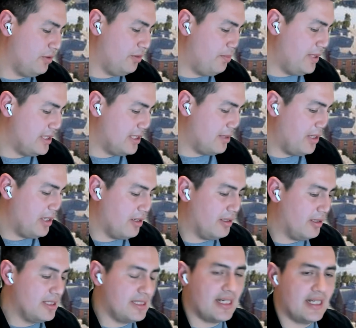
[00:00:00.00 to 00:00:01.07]
would be something
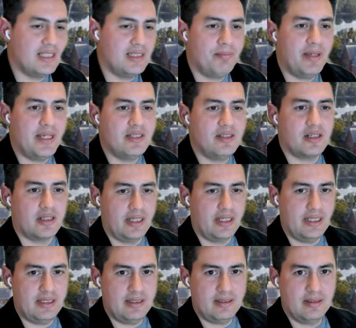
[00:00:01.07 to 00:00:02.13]
called the science-based
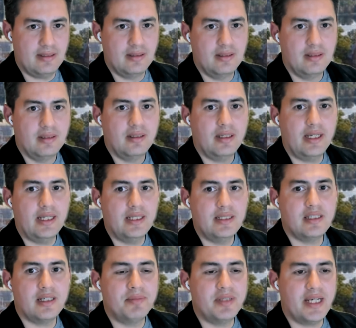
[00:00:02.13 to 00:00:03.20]
targets, and
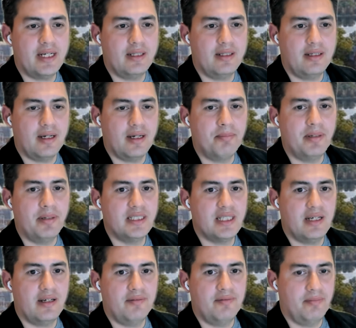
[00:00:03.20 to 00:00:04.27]
some tech companies
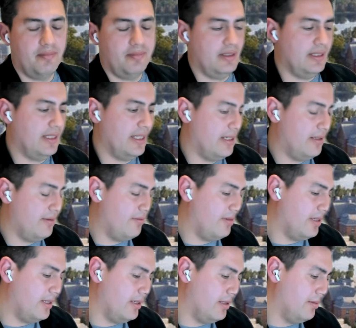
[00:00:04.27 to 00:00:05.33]
have
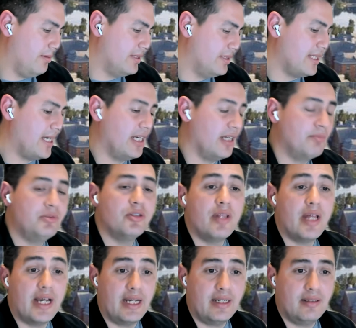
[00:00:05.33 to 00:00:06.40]
signed up to
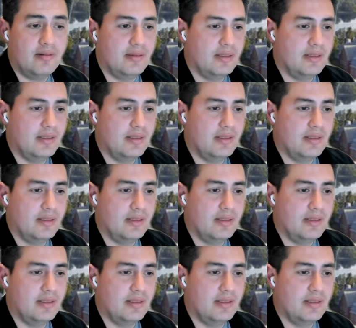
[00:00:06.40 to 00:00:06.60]
that.